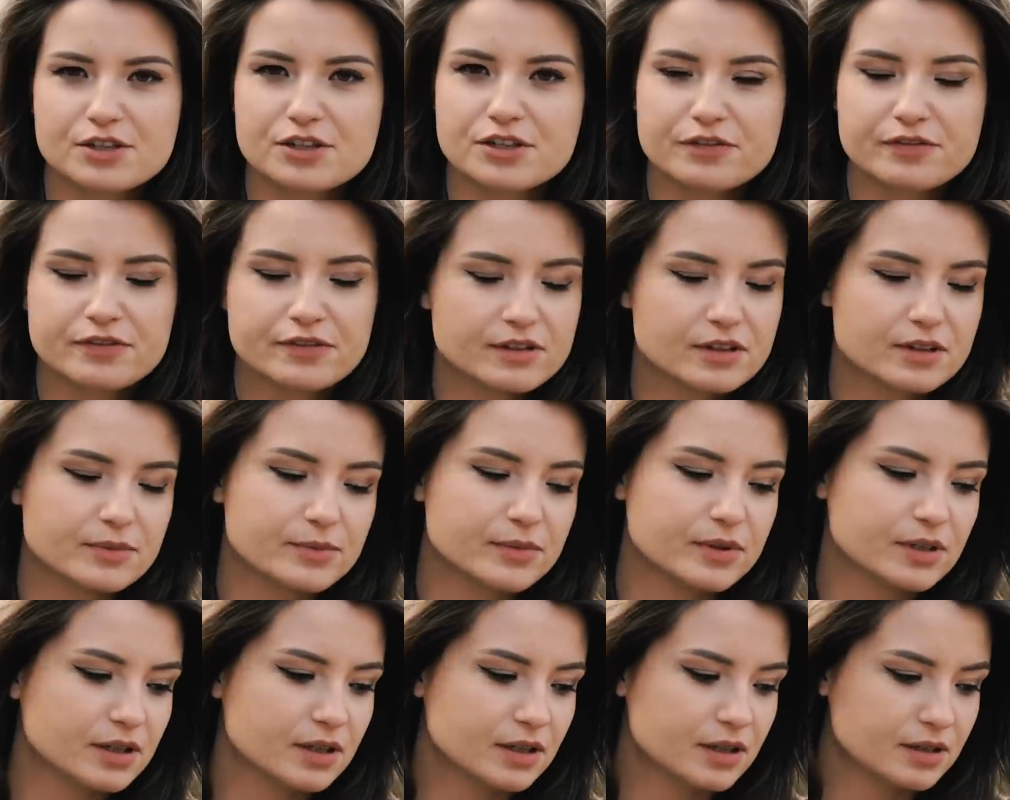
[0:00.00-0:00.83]
She
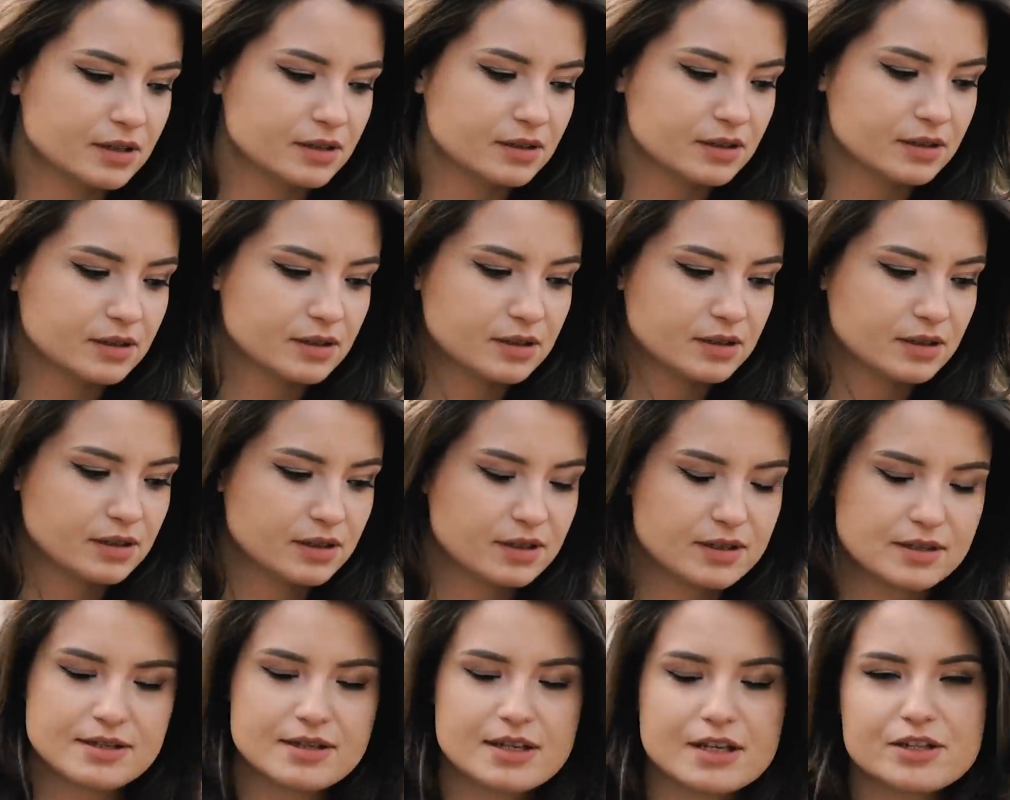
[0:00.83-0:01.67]
confronted Jody in front
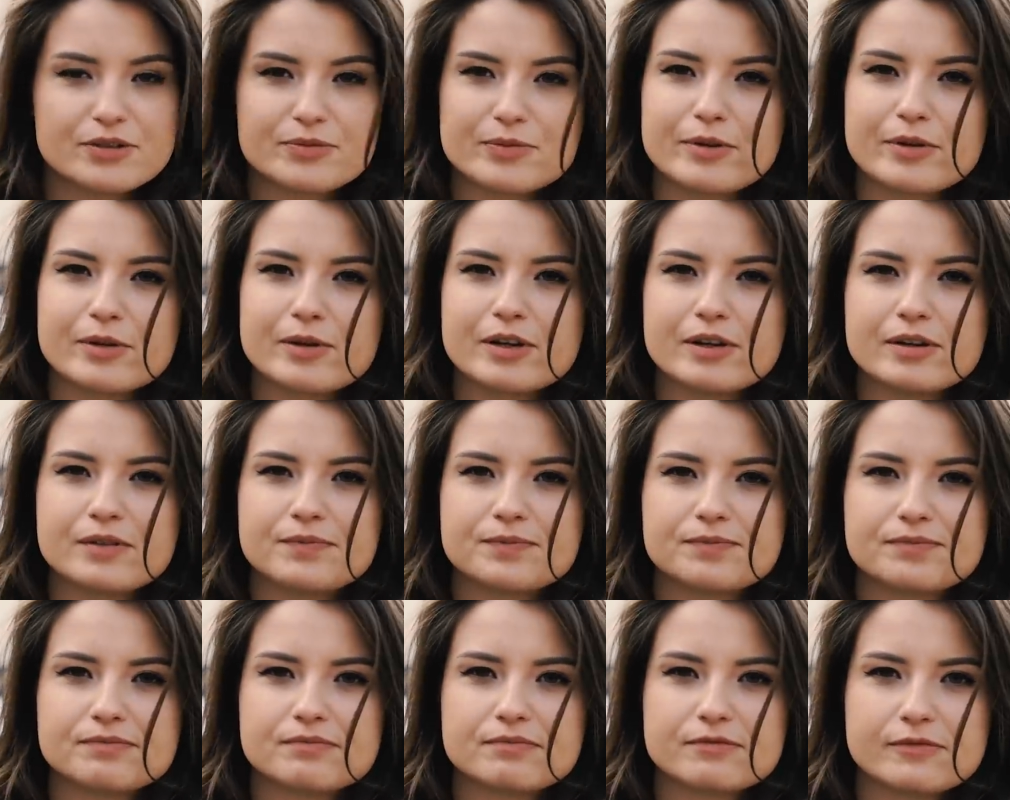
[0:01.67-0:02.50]
of every other
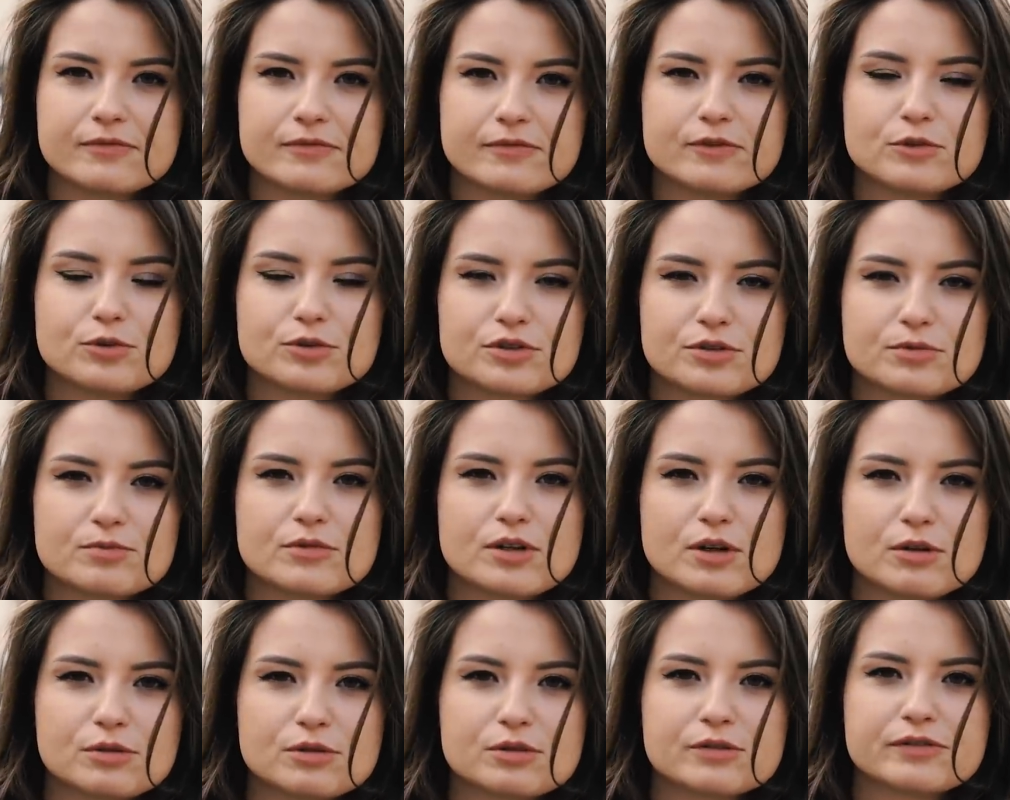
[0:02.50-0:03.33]
employee about the
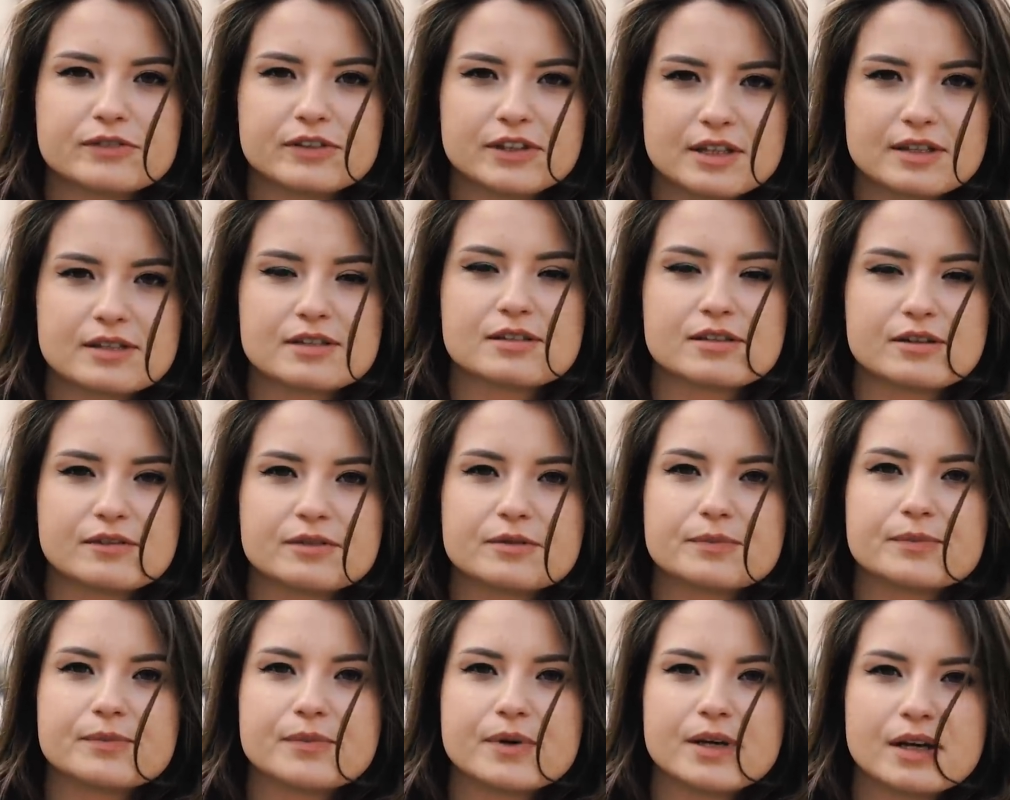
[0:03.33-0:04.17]
idea that Jody should
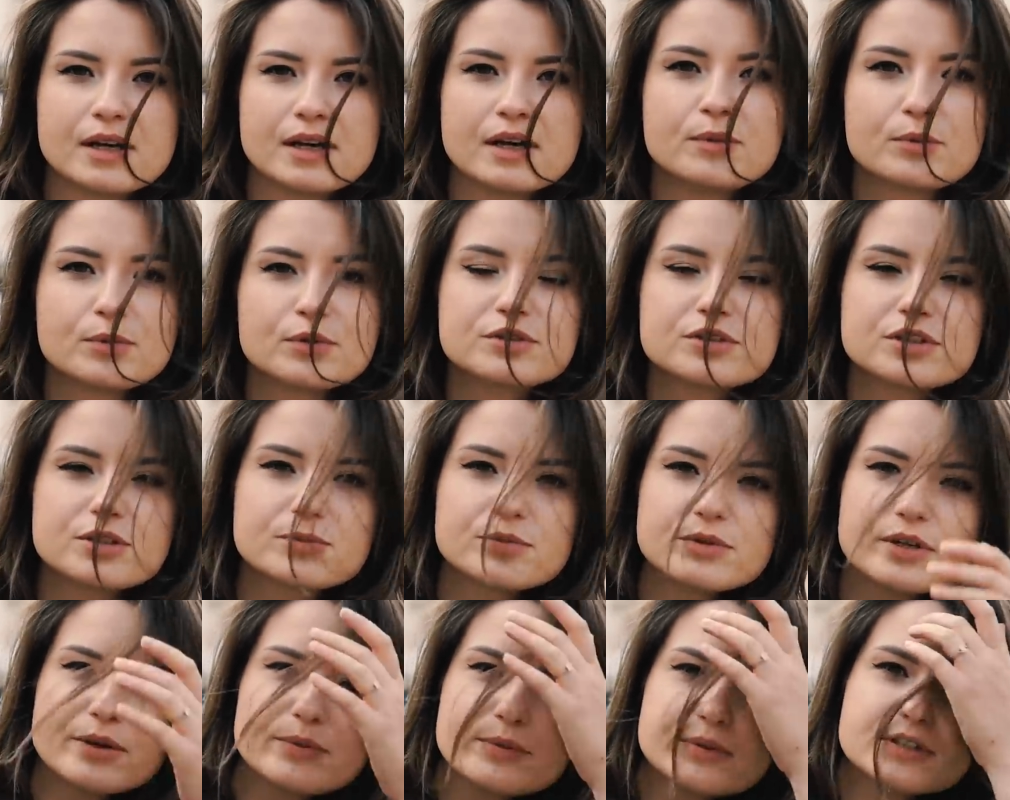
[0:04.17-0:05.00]
offer them all better
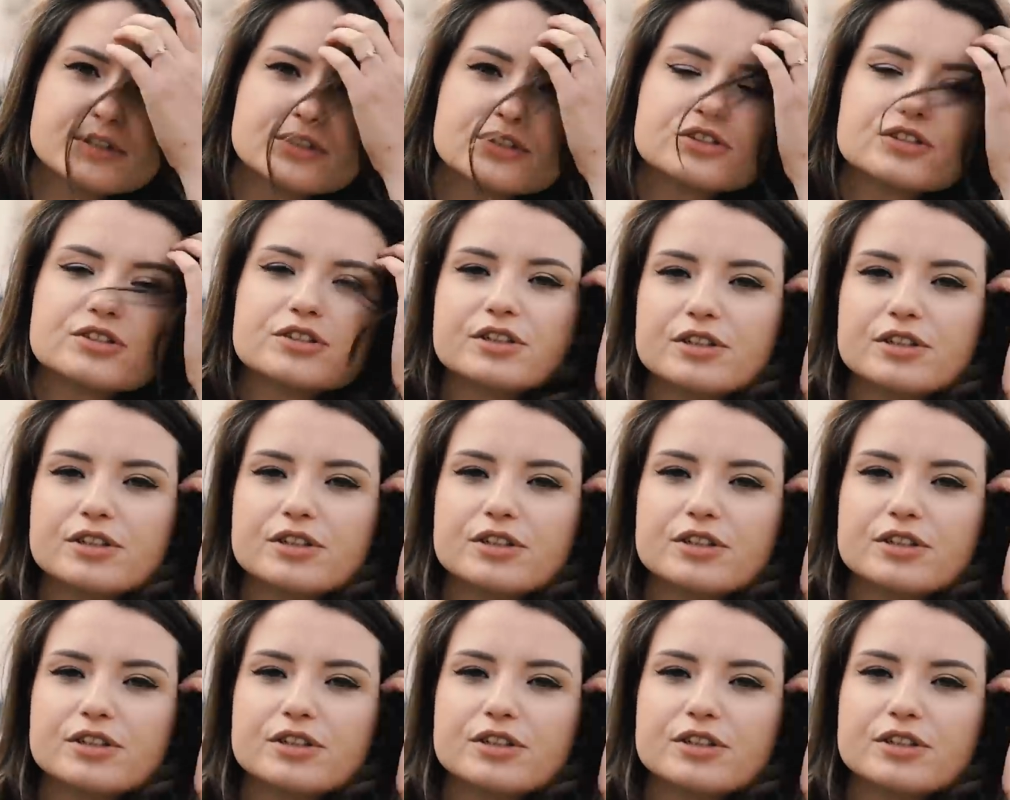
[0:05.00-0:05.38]
benefits